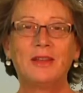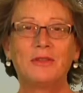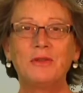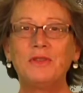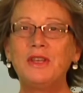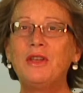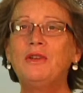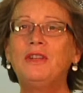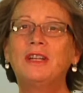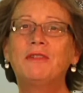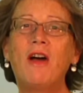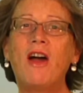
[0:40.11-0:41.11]
through the
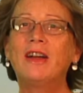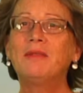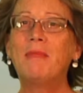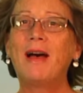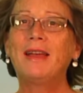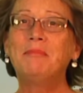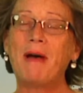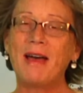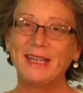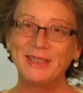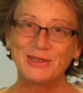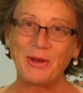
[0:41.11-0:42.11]
union of heart and mind,
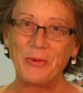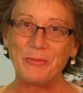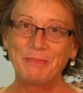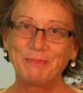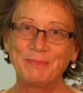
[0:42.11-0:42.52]
body and soul.